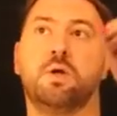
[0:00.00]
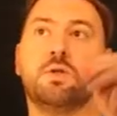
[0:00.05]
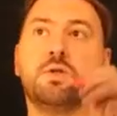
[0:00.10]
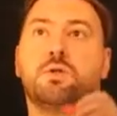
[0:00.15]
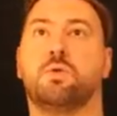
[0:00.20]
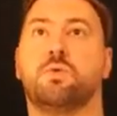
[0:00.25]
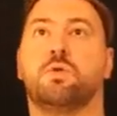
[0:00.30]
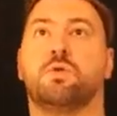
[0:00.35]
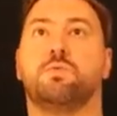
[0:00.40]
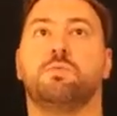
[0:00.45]

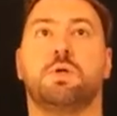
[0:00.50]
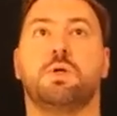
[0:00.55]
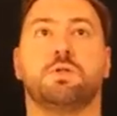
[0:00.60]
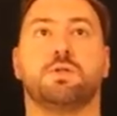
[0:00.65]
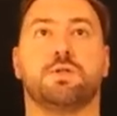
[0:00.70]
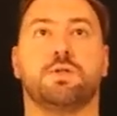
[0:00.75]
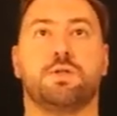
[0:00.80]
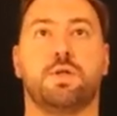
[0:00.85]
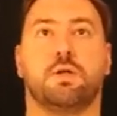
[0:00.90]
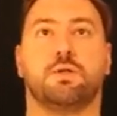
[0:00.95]
So which
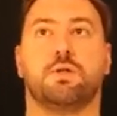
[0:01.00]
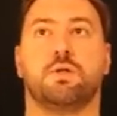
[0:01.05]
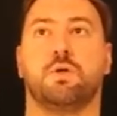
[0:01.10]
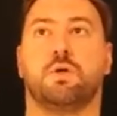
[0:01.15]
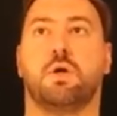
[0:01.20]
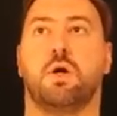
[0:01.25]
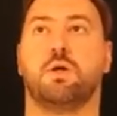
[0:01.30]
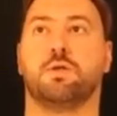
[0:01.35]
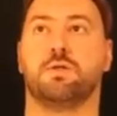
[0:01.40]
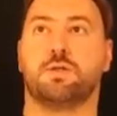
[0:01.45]
means that you
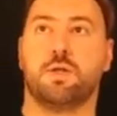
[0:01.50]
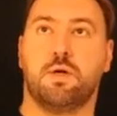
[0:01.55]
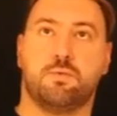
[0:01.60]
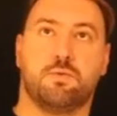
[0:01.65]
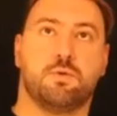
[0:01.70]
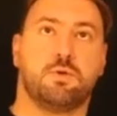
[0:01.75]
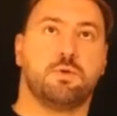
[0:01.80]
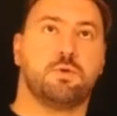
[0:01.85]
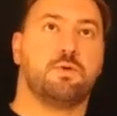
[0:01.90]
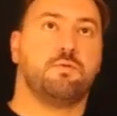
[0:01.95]
can
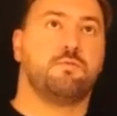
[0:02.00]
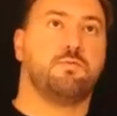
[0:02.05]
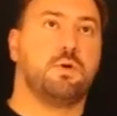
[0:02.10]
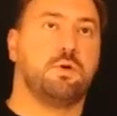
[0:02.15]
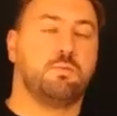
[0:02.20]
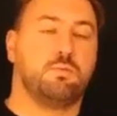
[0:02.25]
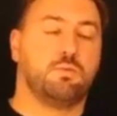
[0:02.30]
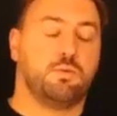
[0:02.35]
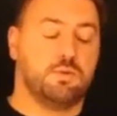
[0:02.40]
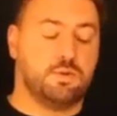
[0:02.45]
separate the
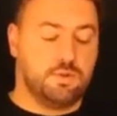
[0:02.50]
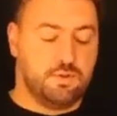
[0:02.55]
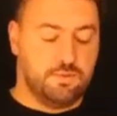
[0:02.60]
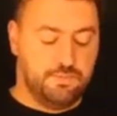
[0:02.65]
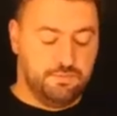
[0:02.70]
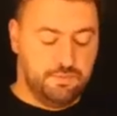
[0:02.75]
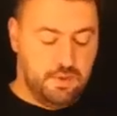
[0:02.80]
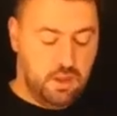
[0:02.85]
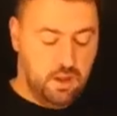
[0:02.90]
variables.